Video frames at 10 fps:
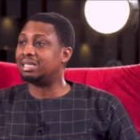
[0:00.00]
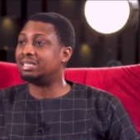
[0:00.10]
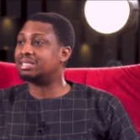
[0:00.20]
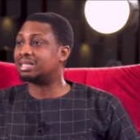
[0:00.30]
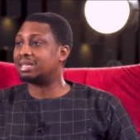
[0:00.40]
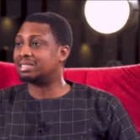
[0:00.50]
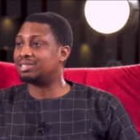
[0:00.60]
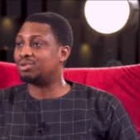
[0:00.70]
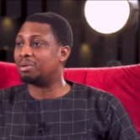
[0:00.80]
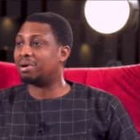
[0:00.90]

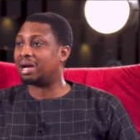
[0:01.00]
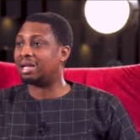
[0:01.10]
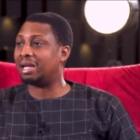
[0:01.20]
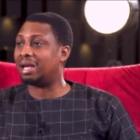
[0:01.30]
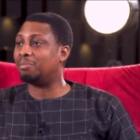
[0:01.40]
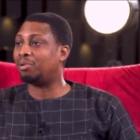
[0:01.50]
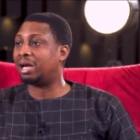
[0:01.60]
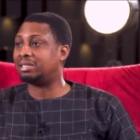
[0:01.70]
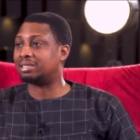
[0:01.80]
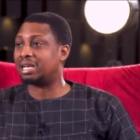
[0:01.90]
instances whereby
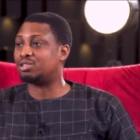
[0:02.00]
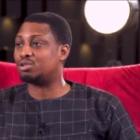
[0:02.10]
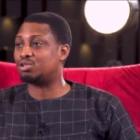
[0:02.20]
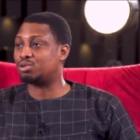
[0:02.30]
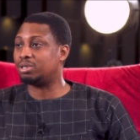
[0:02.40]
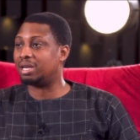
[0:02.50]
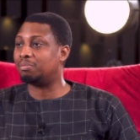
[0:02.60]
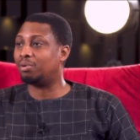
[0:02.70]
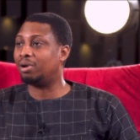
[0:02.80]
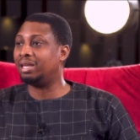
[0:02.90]
employer decides to sue the
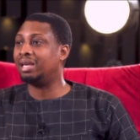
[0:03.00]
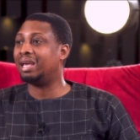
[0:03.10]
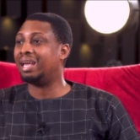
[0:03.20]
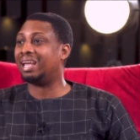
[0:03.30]
employee,